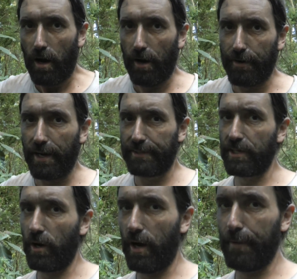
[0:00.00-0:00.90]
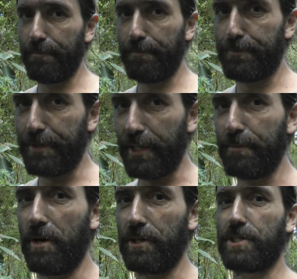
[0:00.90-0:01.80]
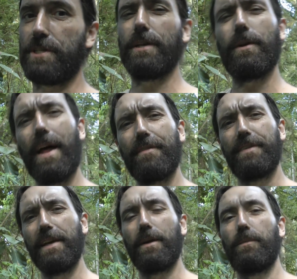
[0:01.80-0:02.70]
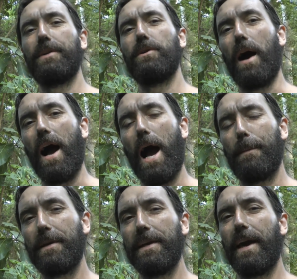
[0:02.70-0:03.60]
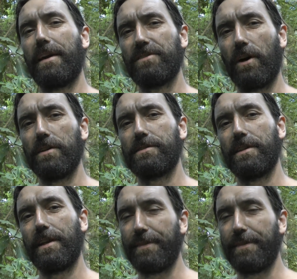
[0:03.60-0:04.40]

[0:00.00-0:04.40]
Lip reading: Alright, so I'm pretty much, you know that feeling when you're happily exhausted